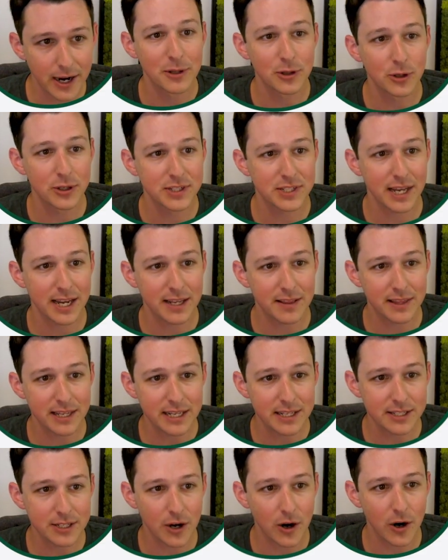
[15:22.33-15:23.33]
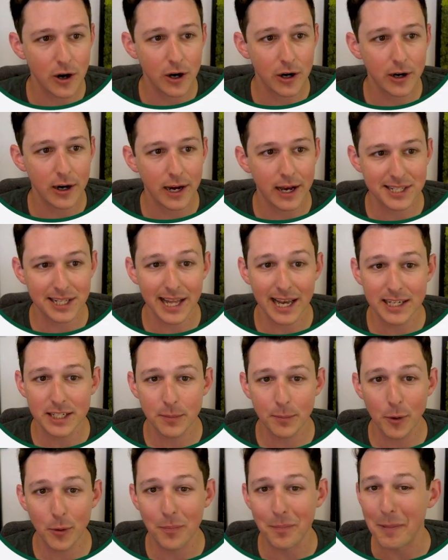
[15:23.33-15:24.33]
It looks like these are
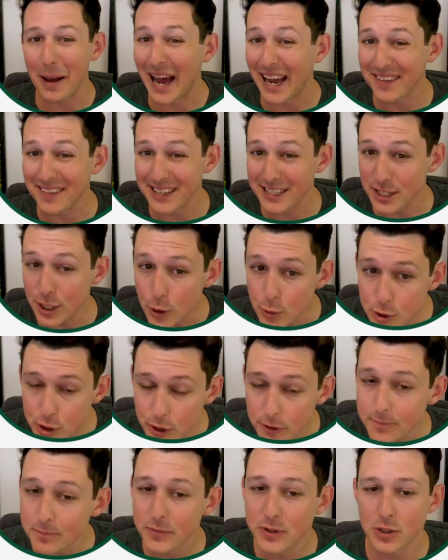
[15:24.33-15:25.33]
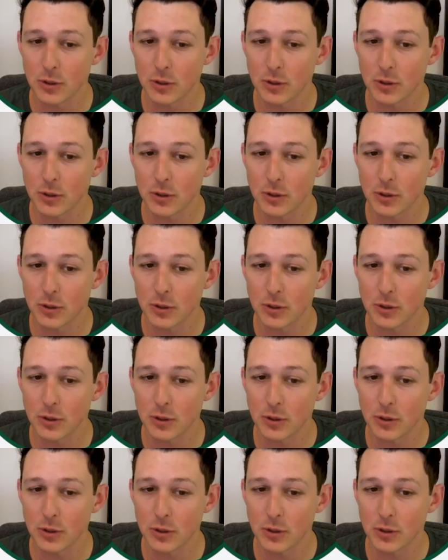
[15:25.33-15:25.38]
selectable by the user.